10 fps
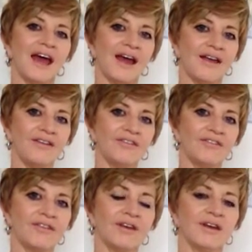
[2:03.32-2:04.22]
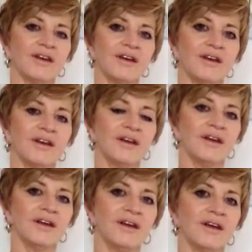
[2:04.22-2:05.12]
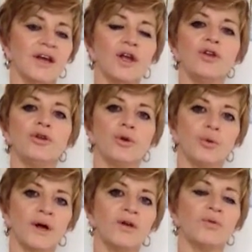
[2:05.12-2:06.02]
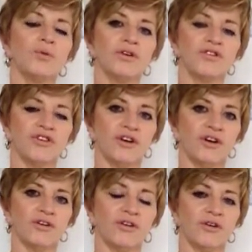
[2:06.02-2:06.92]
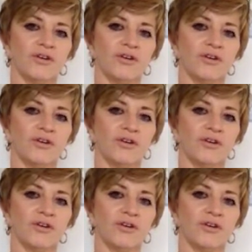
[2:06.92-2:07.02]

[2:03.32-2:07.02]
as no one was hurt.